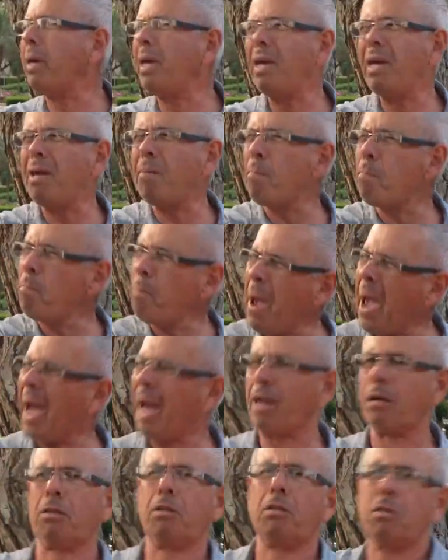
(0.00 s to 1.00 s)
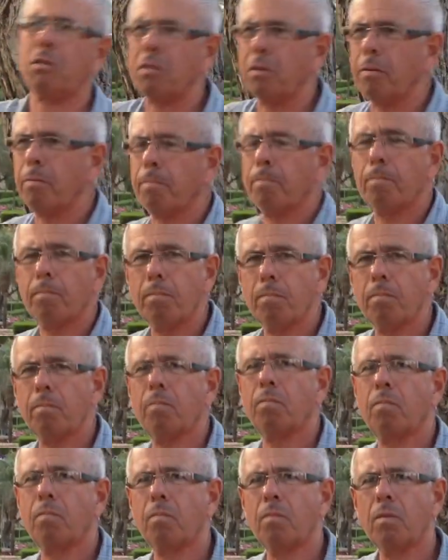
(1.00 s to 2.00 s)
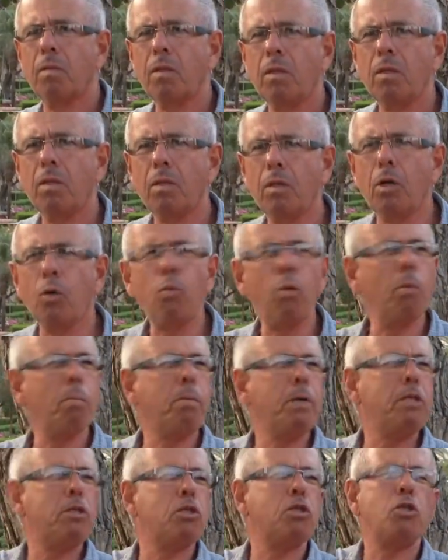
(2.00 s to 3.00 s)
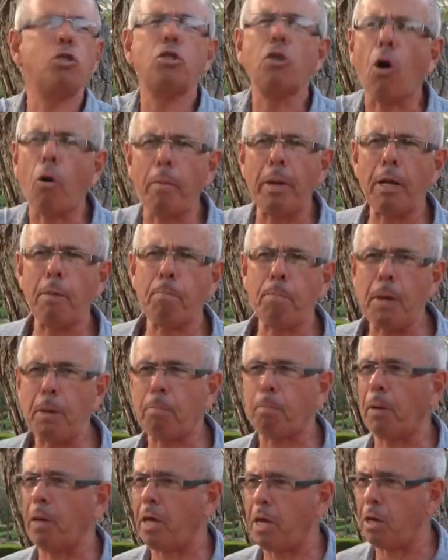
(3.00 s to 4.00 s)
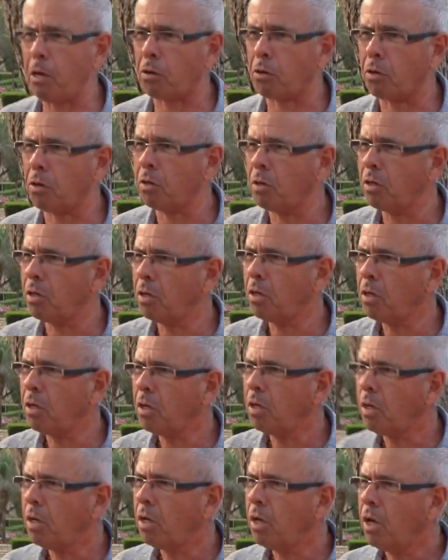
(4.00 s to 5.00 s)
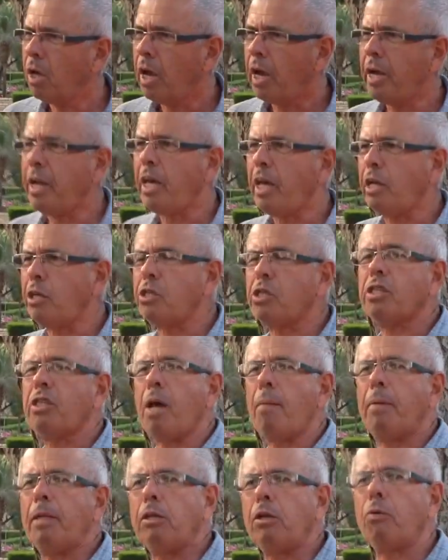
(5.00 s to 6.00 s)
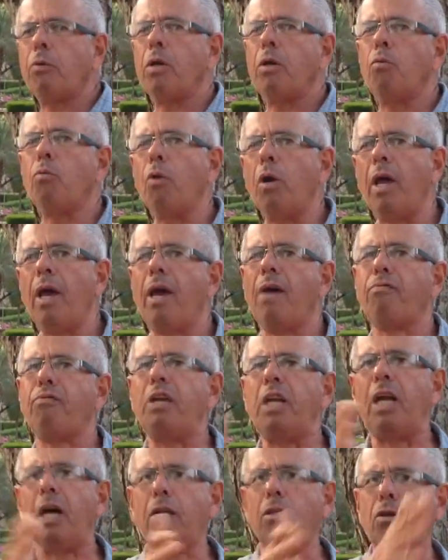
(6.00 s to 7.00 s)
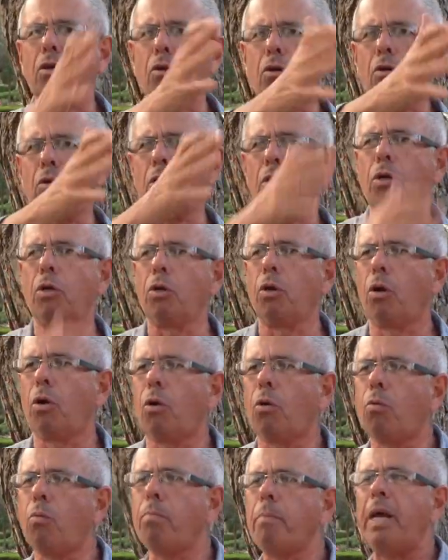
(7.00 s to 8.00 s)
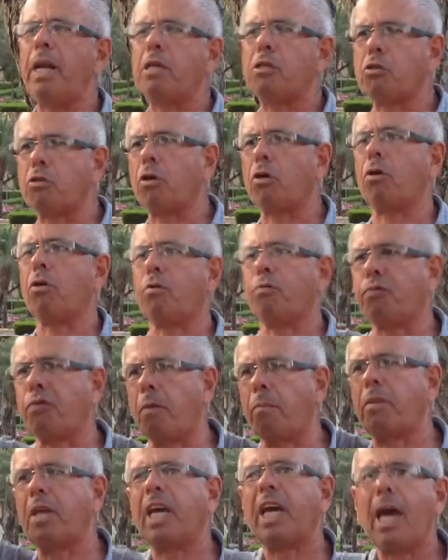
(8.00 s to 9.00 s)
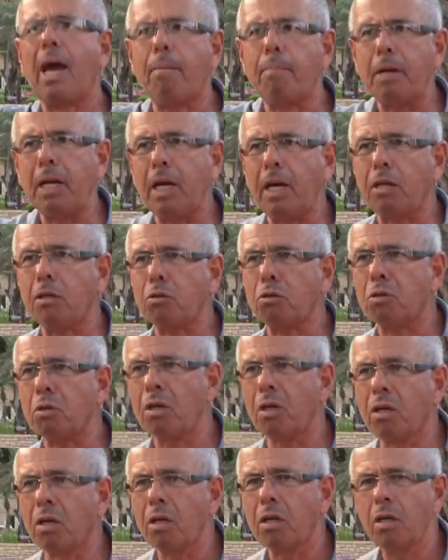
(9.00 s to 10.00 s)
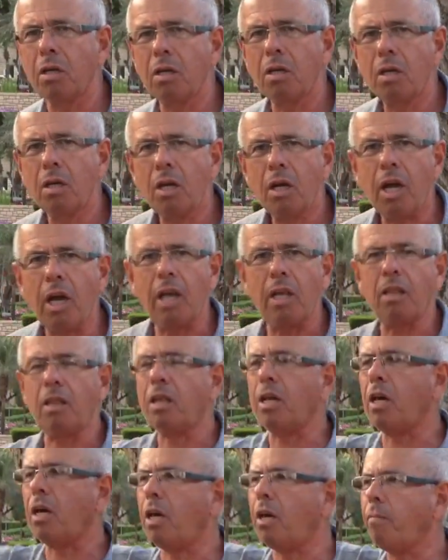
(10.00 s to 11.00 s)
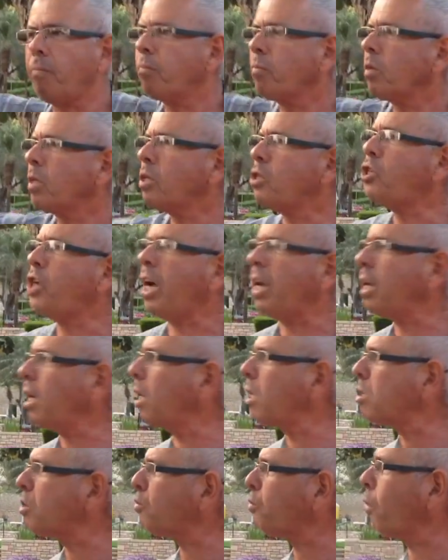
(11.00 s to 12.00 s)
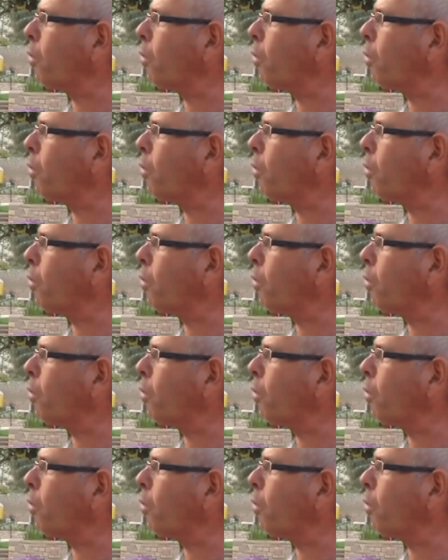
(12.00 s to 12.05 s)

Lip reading: be packed. There will be so many people here. And each cemetery will have another, minister from the cabinet and the generals